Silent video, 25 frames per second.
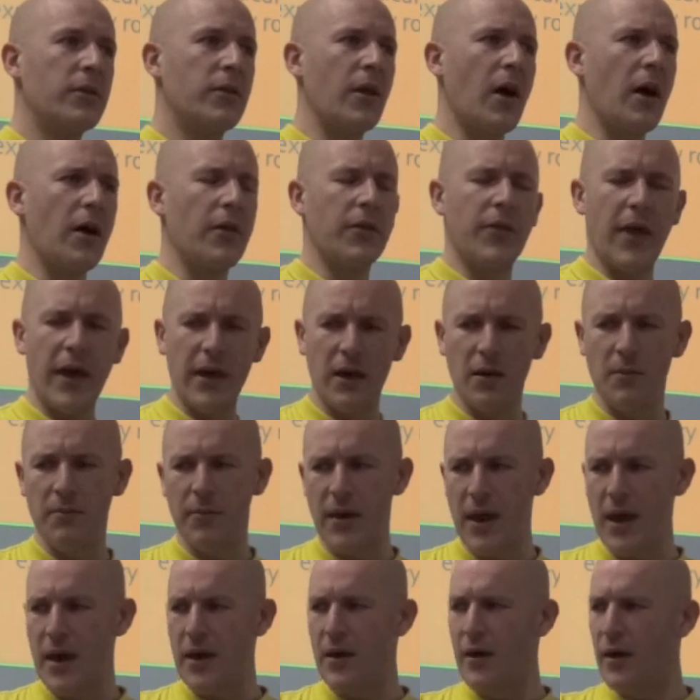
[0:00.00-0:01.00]
that they can
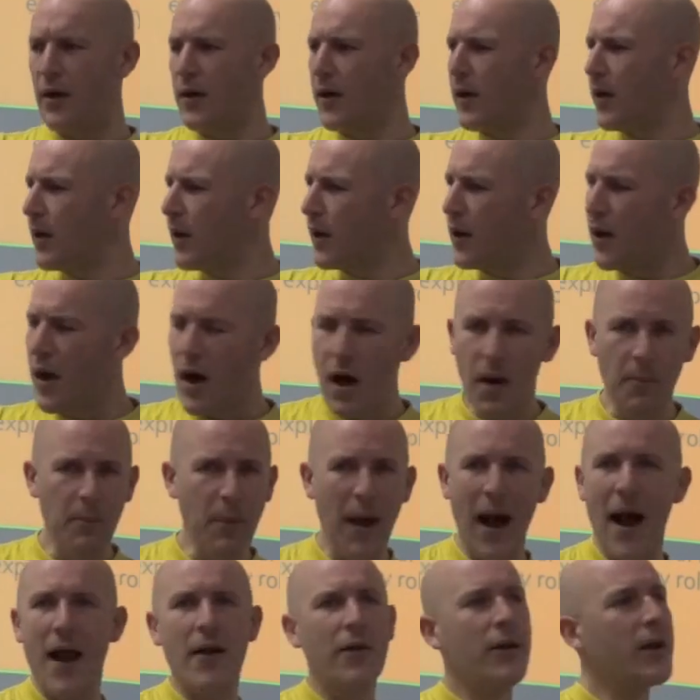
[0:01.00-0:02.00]
be
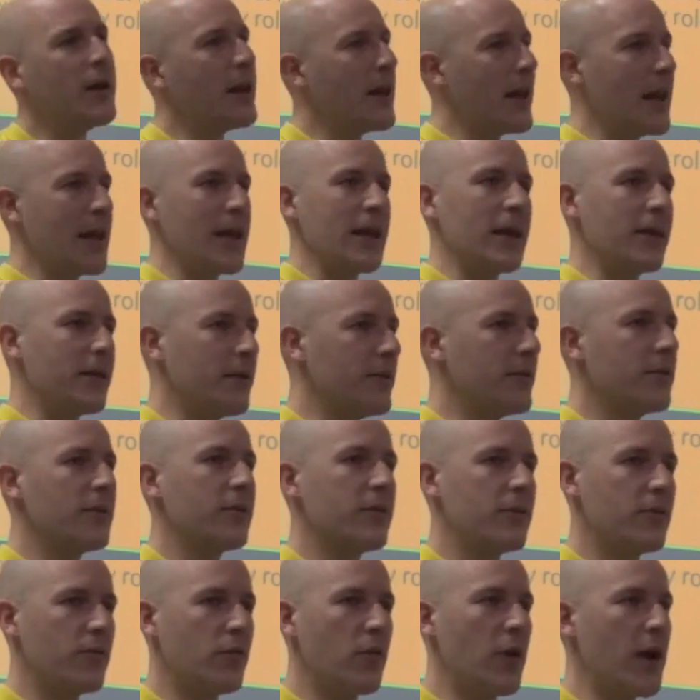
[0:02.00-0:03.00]
apparently
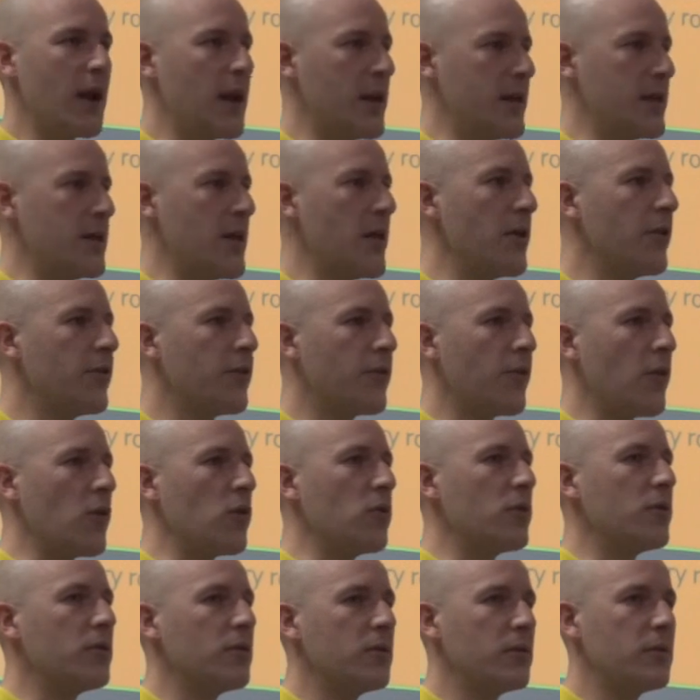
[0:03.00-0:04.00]
really
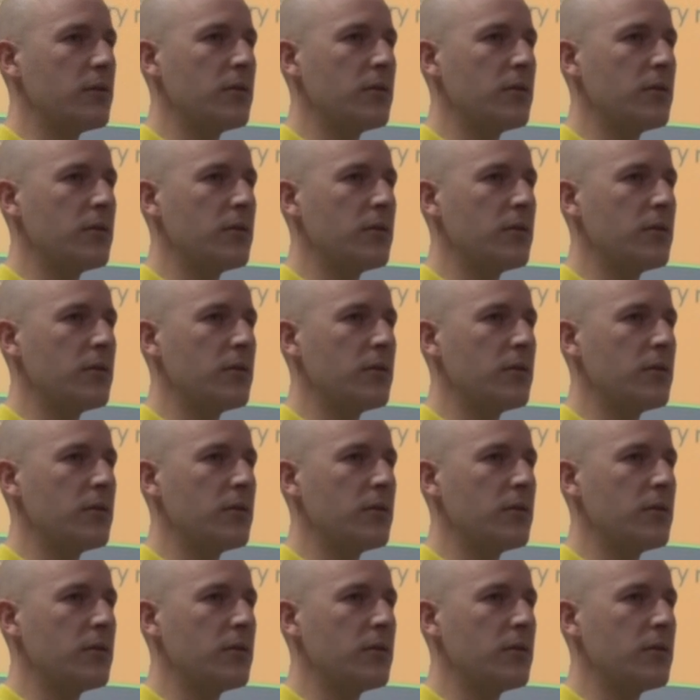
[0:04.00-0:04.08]
useful,